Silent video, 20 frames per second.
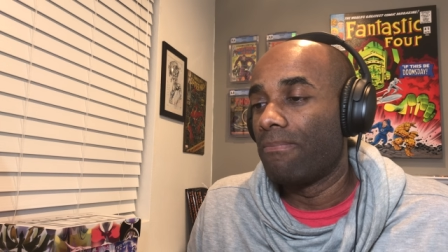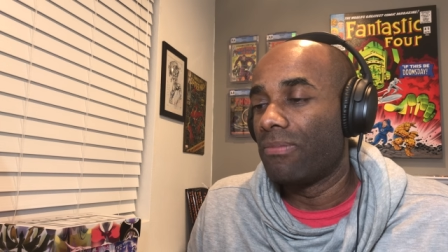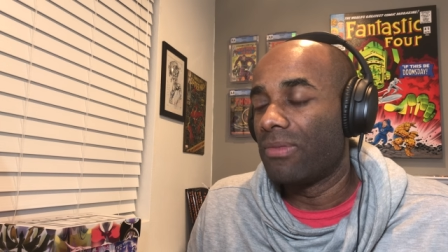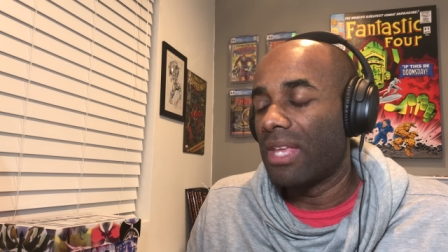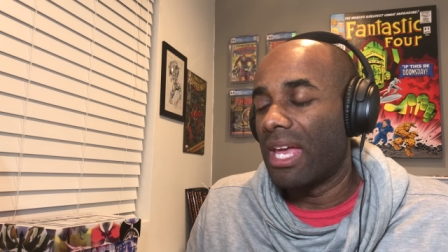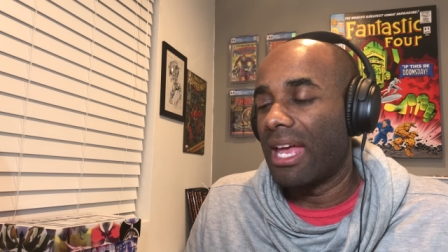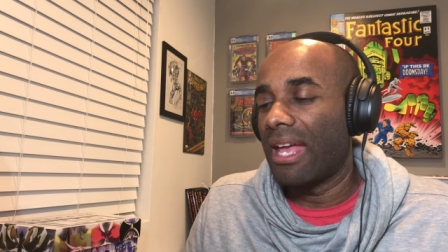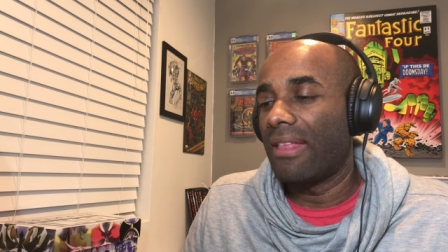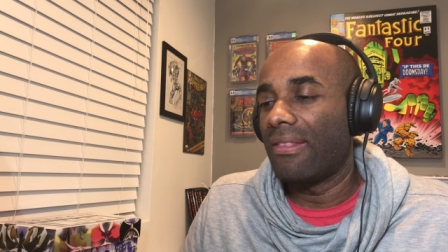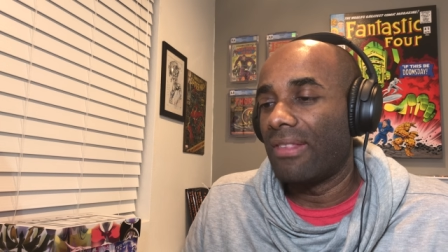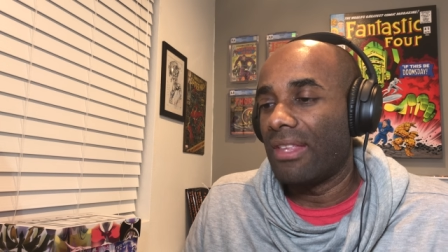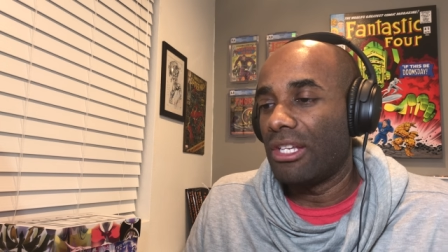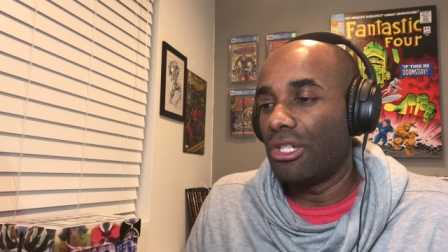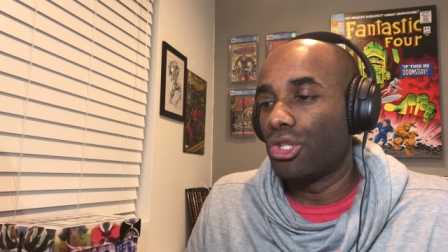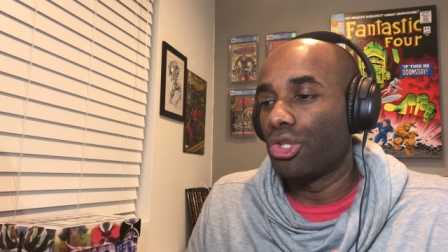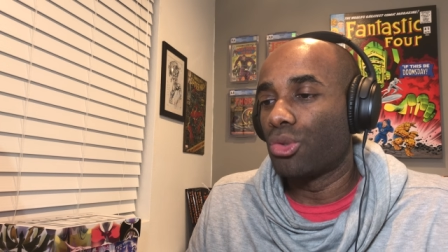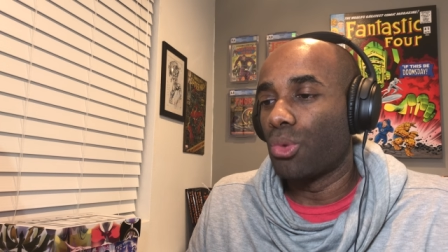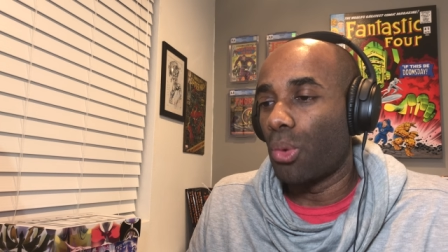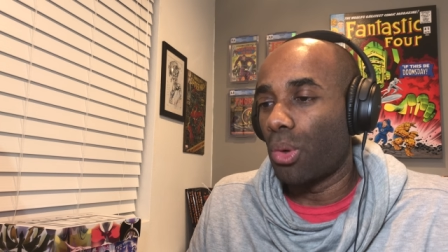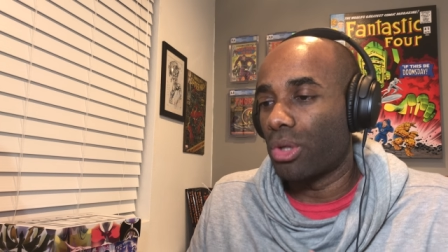then the
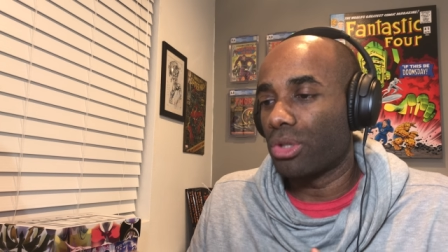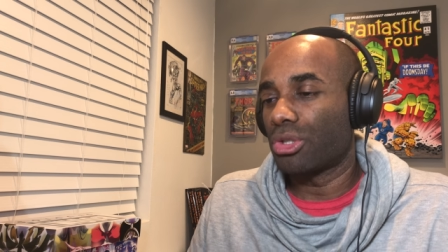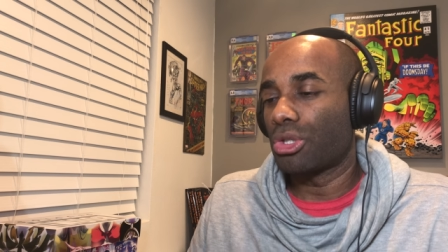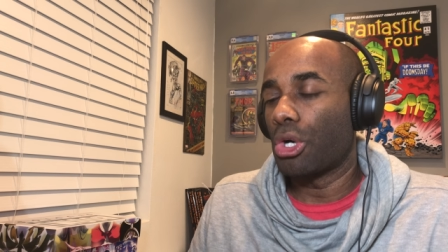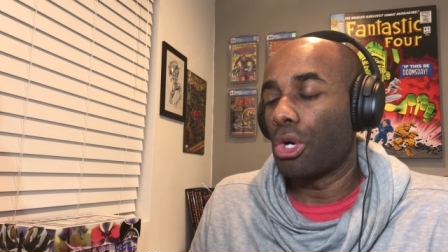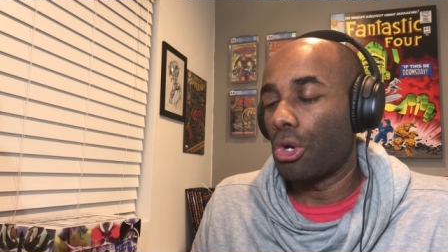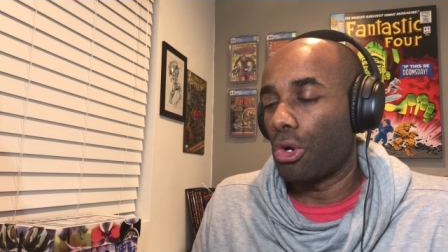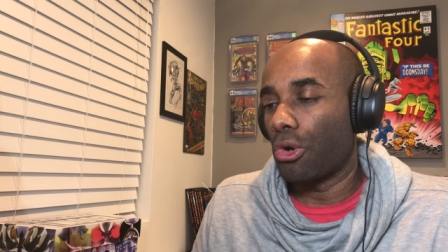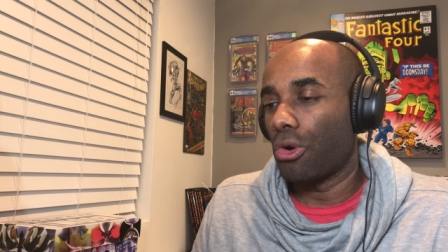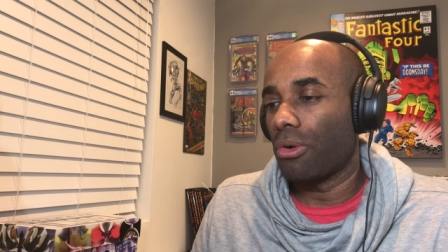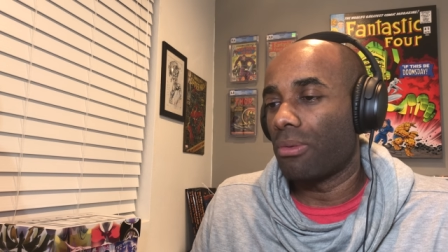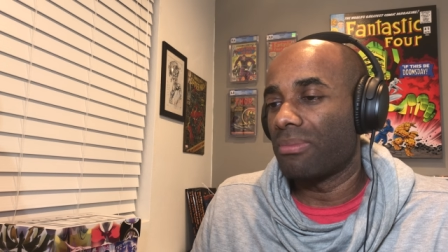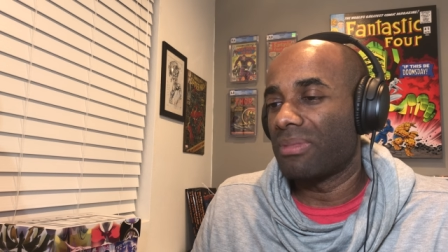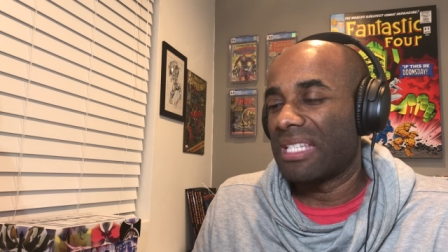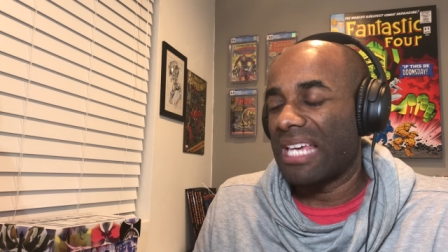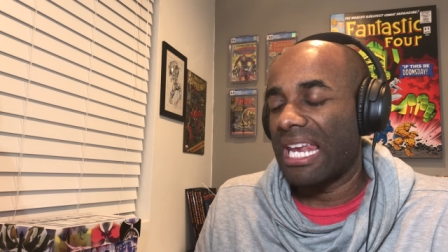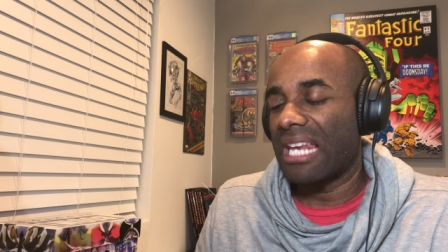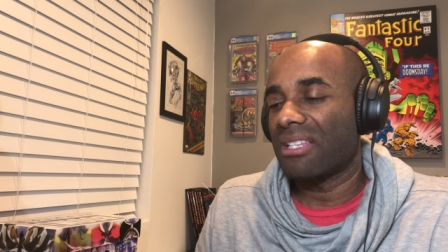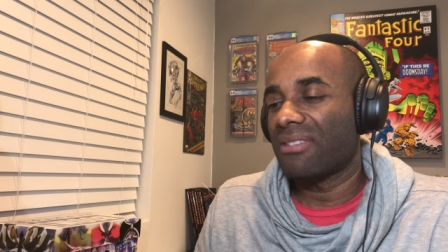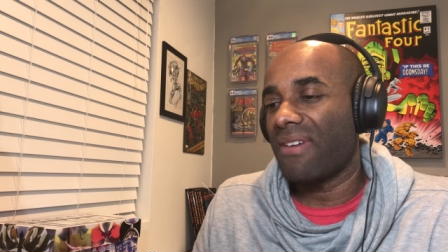short term
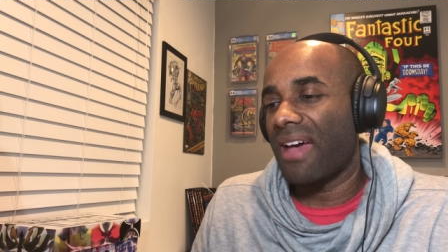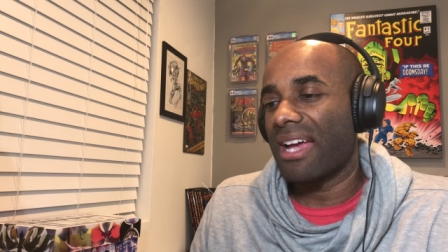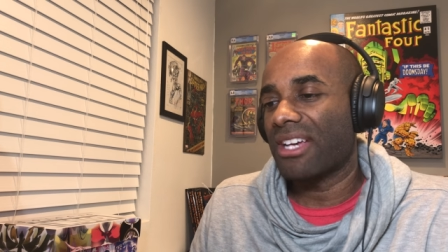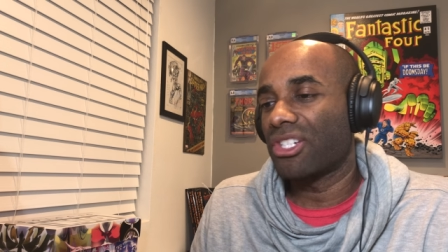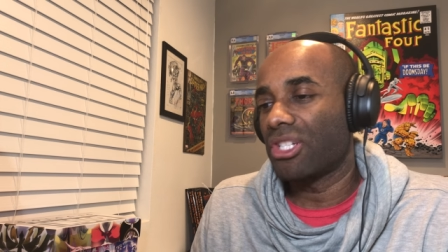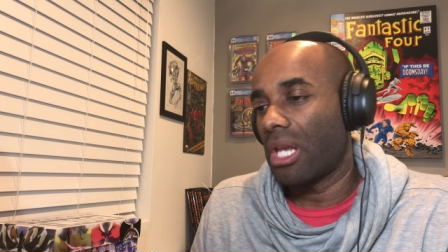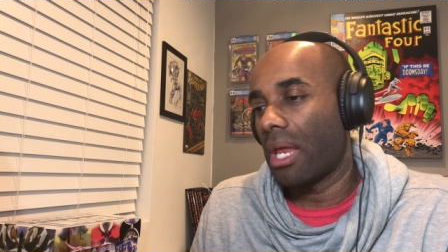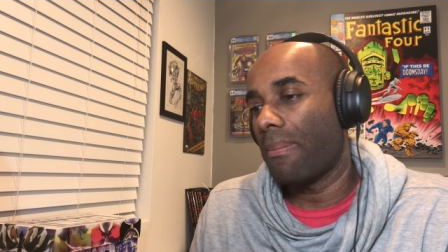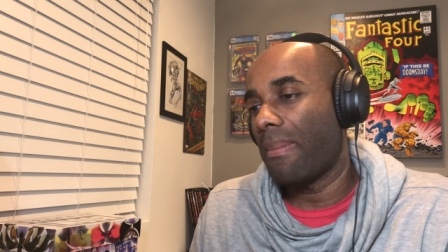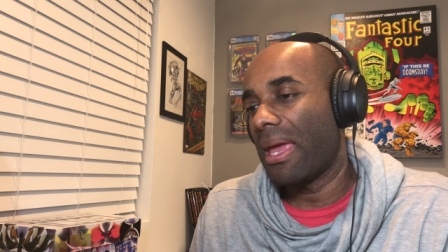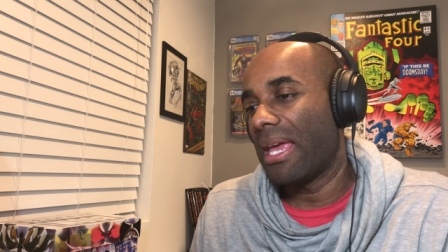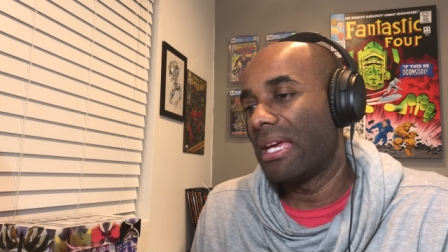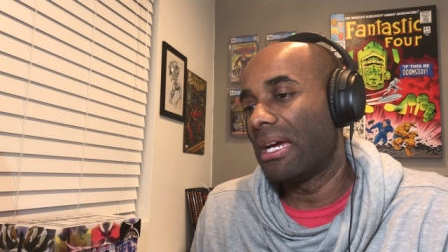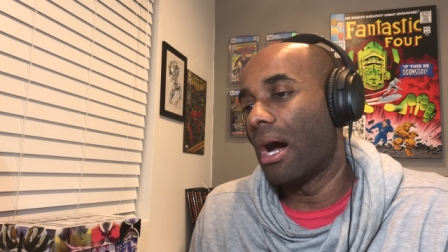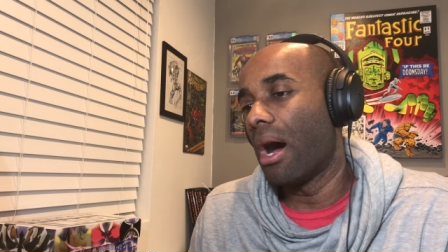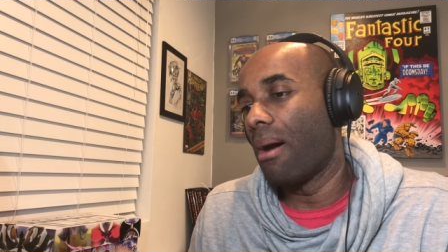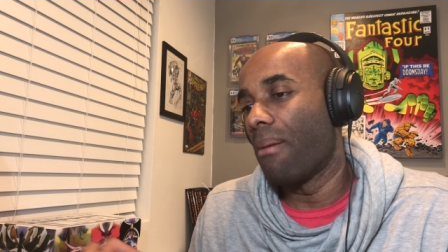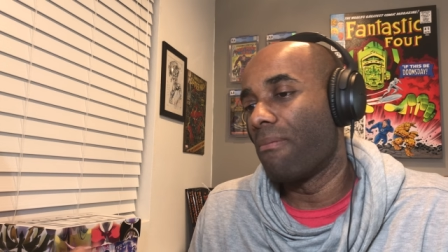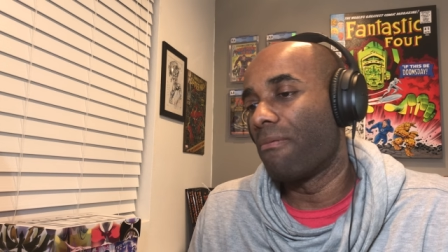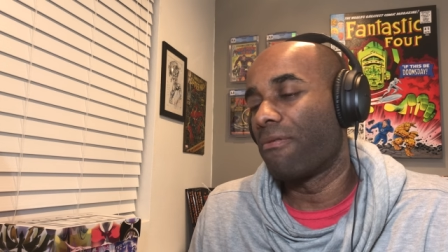satisfaction that may
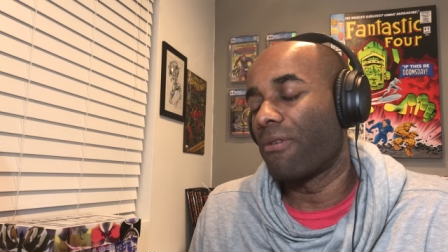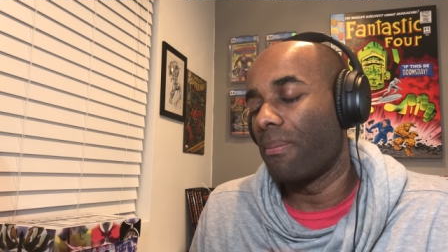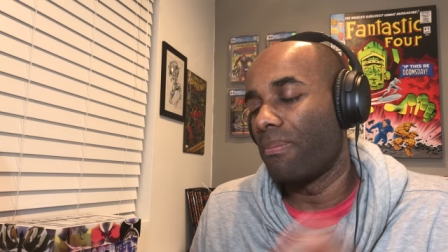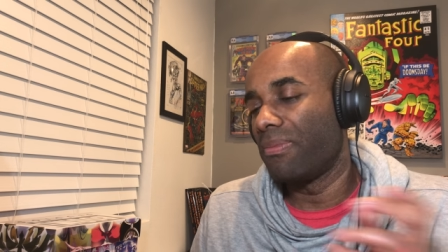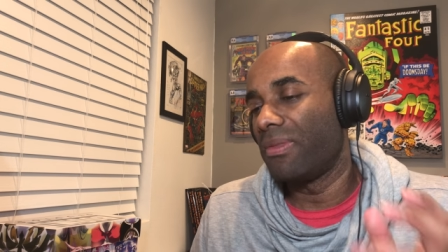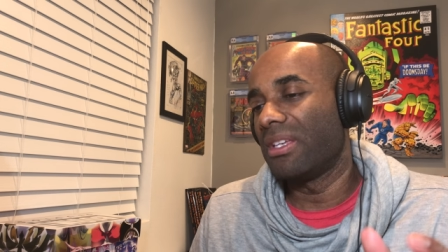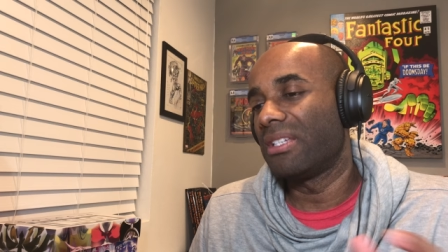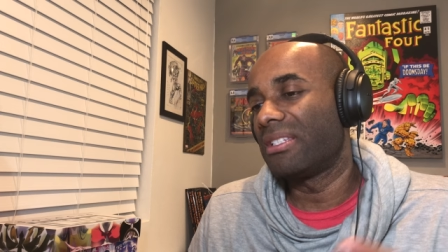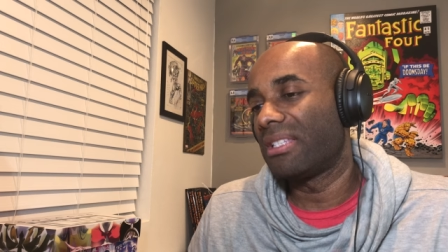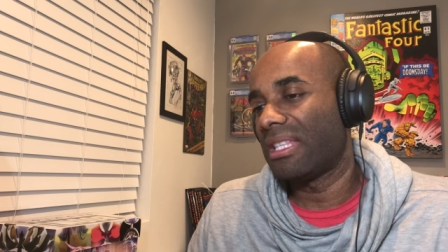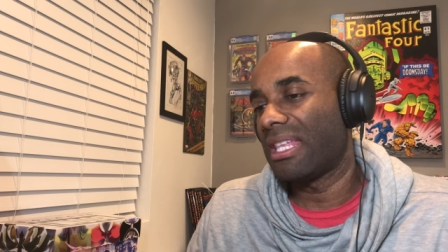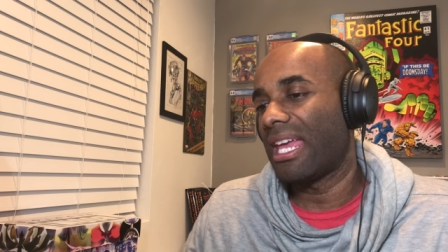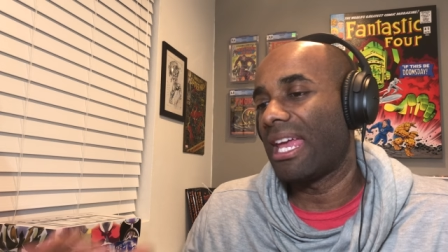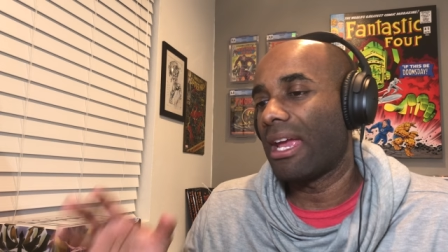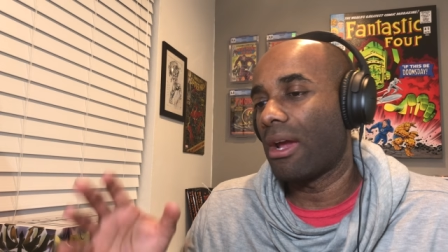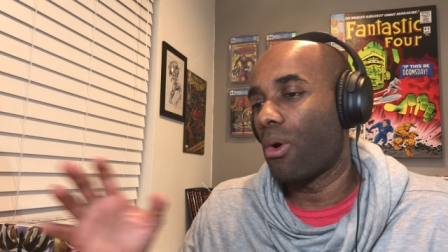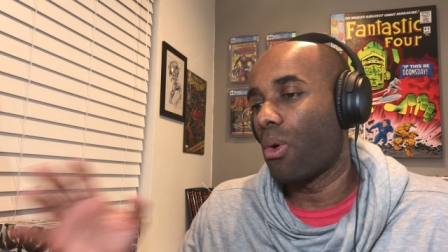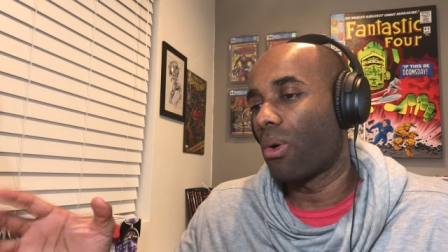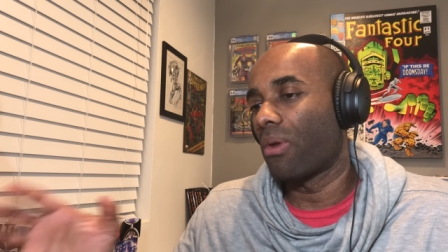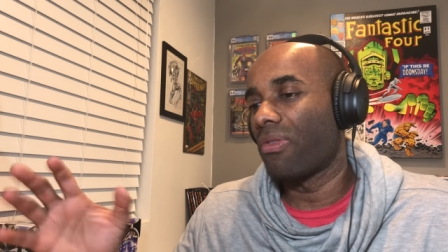come from this
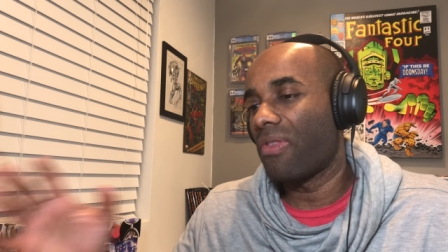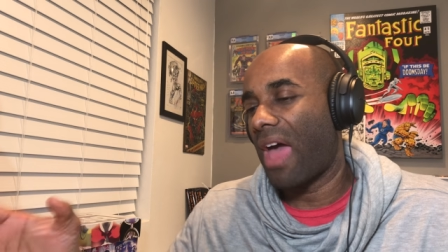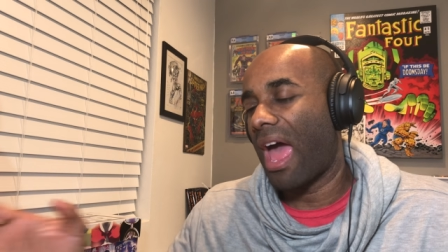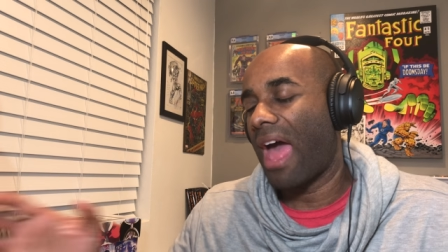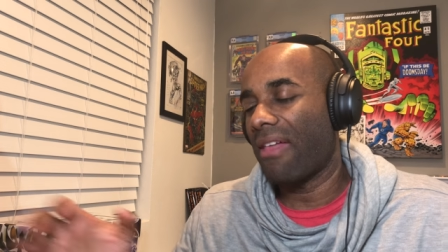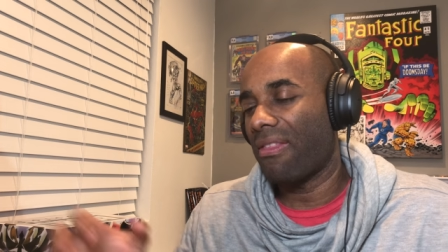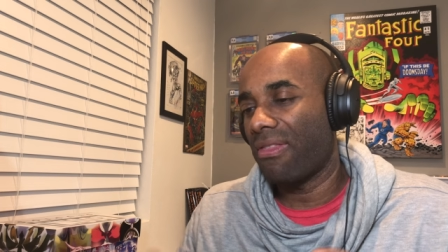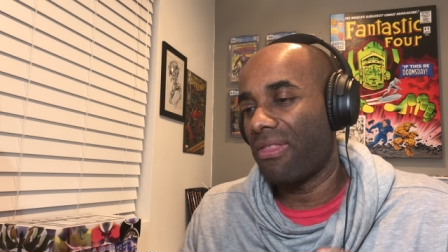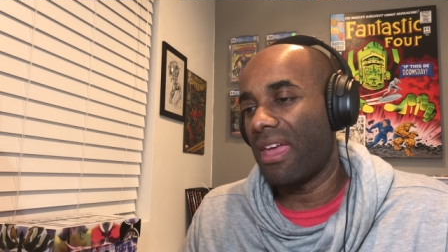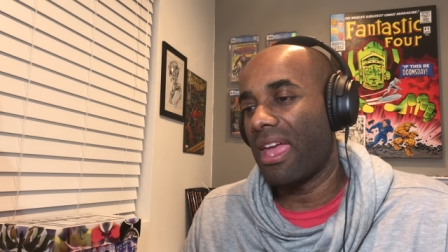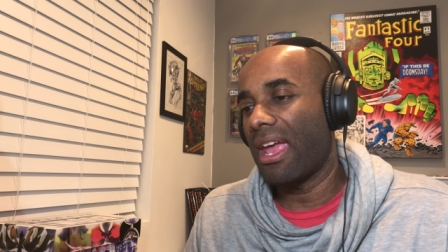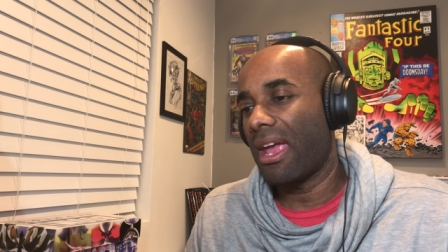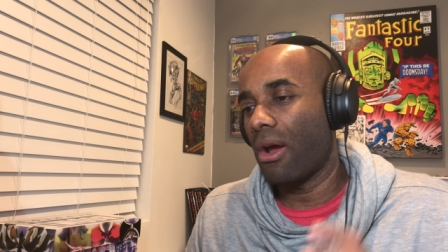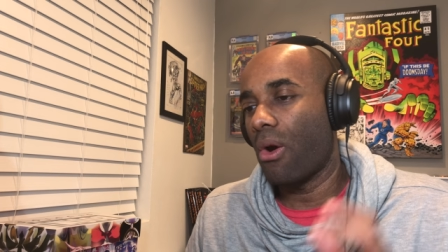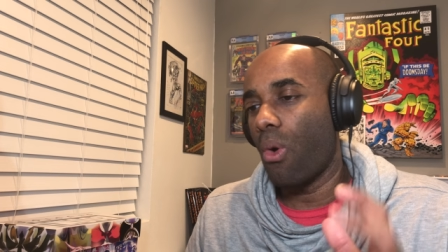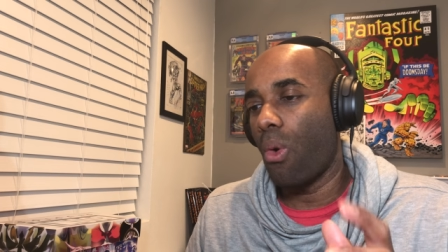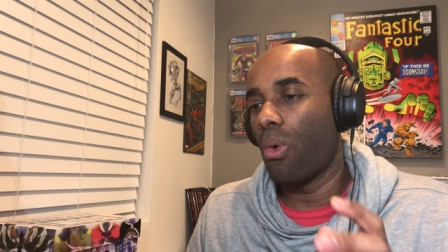thing or that thing